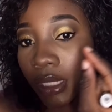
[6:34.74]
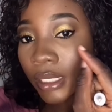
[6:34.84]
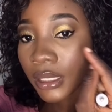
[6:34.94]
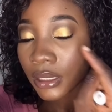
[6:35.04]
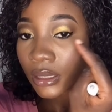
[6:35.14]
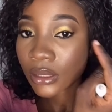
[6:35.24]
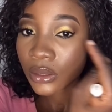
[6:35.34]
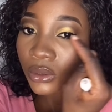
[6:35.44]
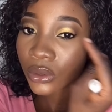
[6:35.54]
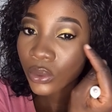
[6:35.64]
that it's
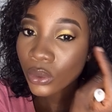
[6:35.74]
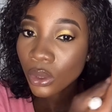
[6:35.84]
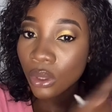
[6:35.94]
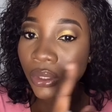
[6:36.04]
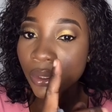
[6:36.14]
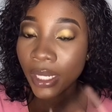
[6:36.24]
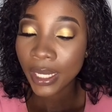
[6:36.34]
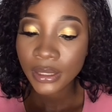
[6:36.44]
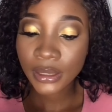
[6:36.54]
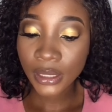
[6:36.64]
too long, you
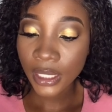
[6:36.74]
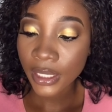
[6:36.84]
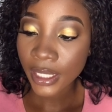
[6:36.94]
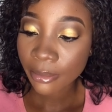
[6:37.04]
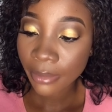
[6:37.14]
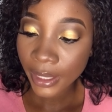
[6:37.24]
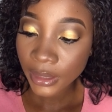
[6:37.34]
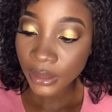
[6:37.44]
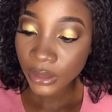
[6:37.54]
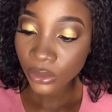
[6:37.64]
cut that
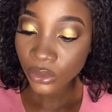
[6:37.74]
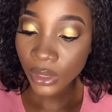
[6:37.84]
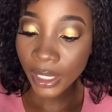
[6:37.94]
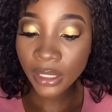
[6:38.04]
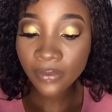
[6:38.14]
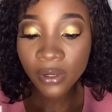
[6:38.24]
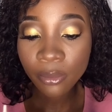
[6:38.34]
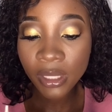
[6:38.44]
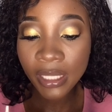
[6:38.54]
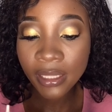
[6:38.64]
part. You also cut the front,
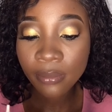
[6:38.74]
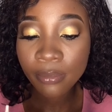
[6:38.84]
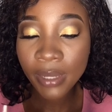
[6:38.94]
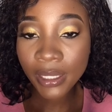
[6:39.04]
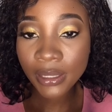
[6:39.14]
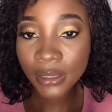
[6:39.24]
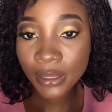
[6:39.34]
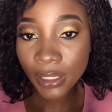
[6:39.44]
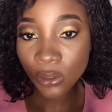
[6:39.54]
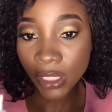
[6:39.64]
like the band
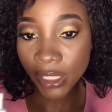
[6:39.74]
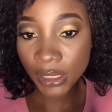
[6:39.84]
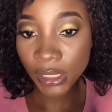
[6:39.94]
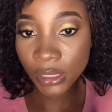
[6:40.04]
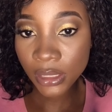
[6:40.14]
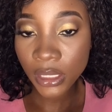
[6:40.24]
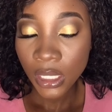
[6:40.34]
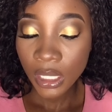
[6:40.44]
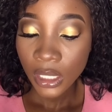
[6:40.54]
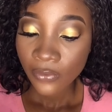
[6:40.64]
that exceeds
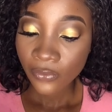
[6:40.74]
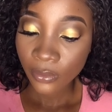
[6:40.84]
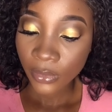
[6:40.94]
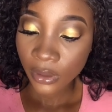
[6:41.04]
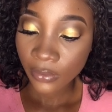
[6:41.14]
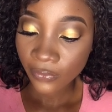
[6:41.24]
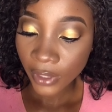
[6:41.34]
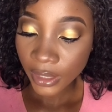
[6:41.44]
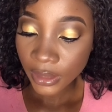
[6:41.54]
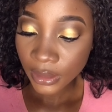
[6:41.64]
from the
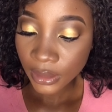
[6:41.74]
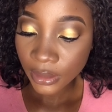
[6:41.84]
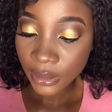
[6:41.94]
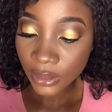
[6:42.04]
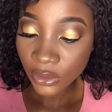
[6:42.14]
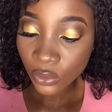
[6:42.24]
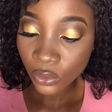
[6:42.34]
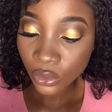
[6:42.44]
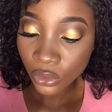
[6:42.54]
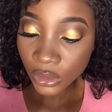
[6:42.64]
front. Just do
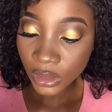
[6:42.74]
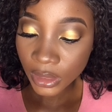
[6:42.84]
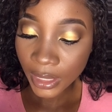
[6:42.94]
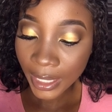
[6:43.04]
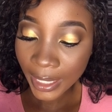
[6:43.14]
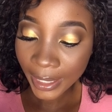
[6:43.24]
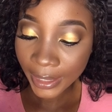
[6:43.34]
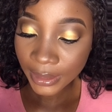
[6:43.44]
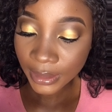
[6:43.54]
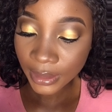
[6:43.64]
not
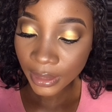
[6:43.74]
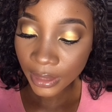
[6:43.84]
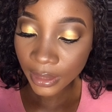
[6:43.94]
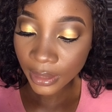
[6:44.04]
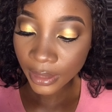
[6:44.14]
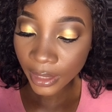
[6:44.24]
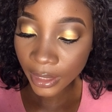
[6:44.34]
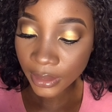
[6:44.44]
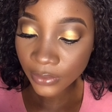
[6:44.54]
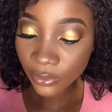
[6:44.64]
cut the
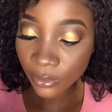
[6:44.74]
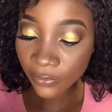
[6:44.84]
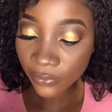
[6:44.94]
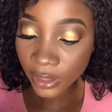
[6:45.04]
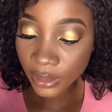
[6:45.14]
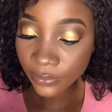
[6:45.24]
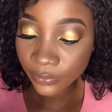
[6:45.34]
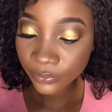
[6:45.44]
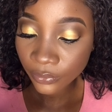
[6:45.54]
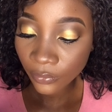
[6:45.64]
hairs from the front.
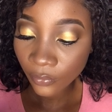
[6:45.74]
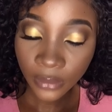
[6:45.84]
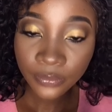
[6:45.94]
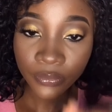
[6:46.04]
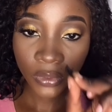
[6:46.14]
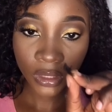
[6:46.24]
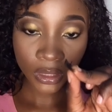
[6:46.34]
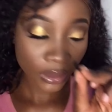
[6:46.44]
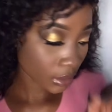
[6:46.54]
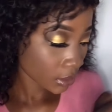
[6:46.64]
Okay?
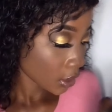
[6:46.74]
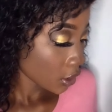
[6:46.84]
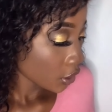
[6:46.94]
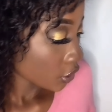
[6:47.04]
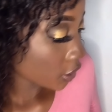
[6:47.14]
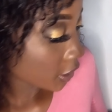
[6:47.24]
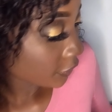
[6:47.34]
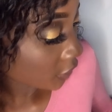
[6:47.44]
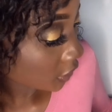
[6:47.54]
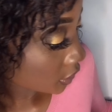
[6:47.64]
This, you leave
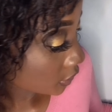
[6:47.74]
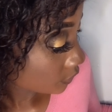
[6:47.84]
it